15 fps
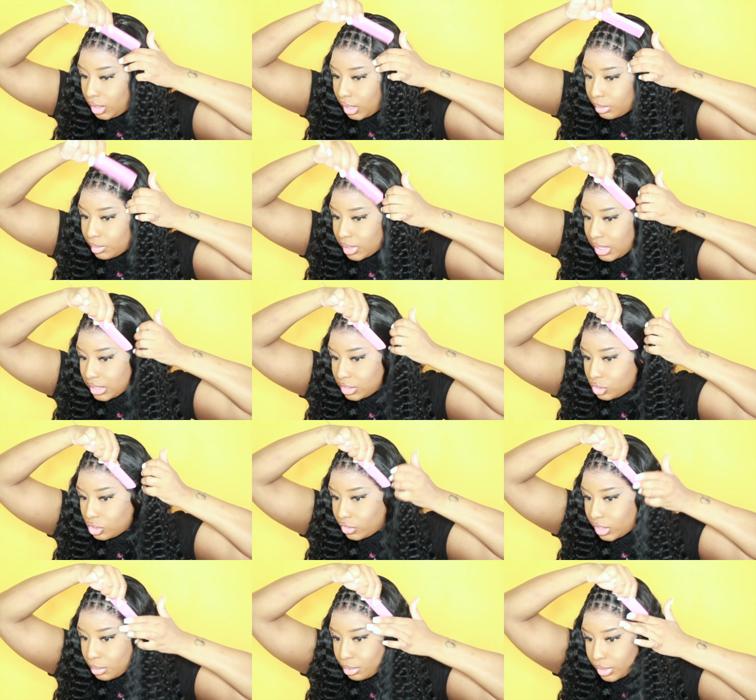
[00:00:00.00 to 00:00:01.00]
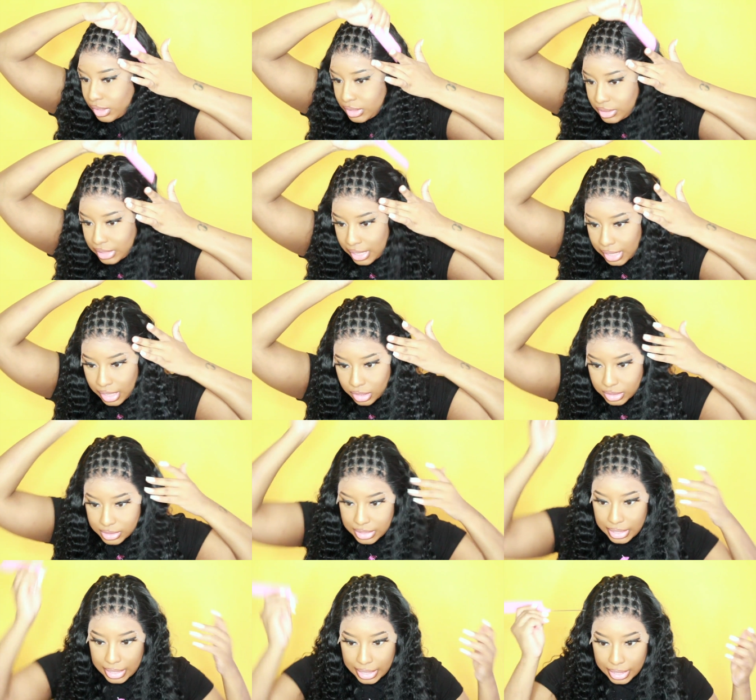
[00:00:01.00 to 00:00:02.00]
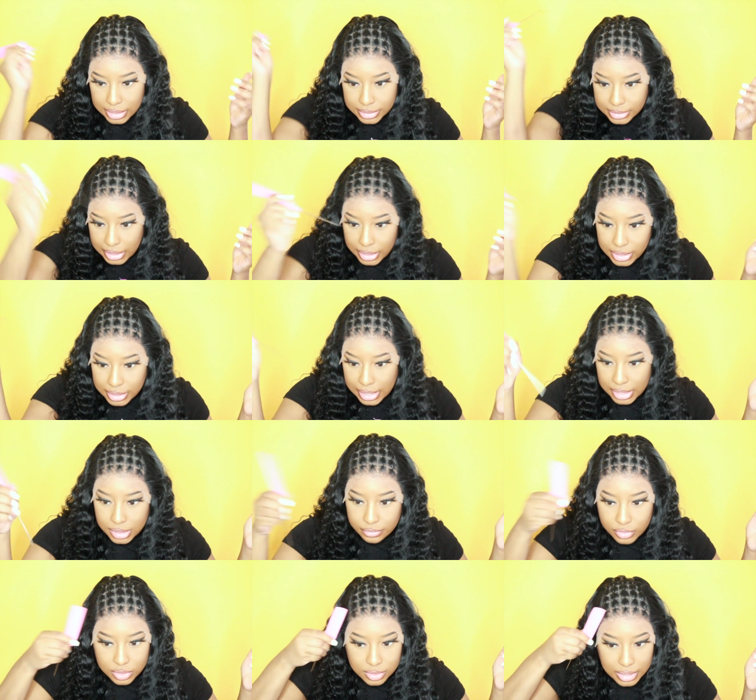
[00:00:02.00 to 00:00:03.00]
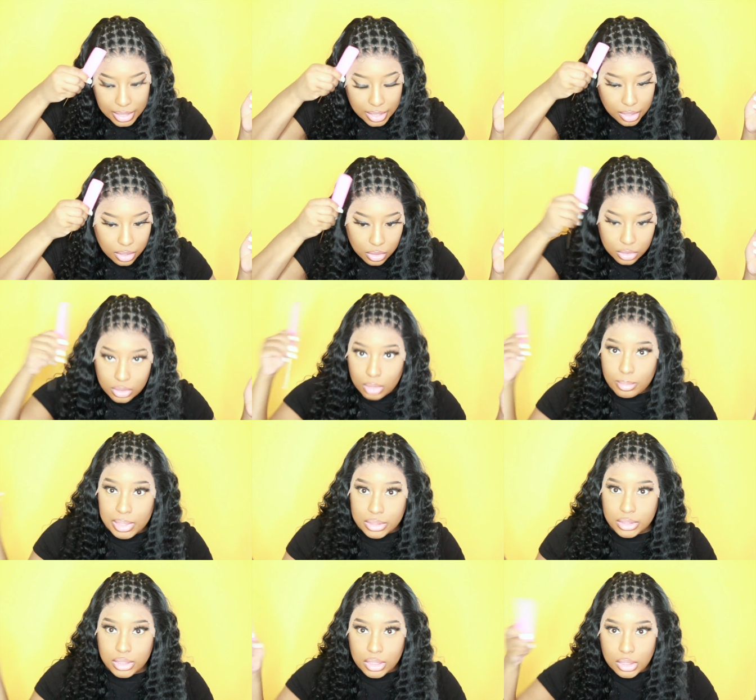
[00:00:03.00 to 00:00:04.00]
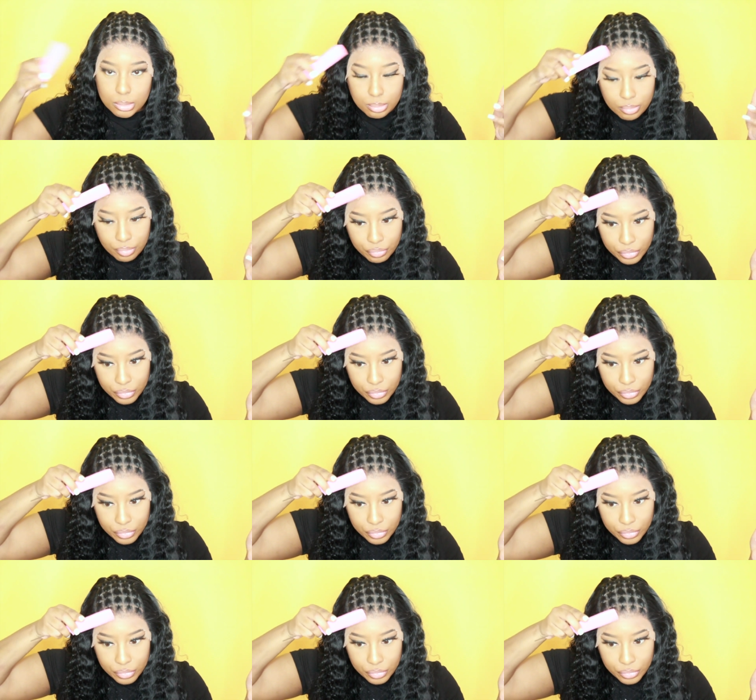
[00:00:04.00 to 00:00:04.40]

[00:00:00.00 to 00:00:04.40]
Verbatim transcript: And because it's already pre-styled, it's not like I could take it out of the style and mess it up.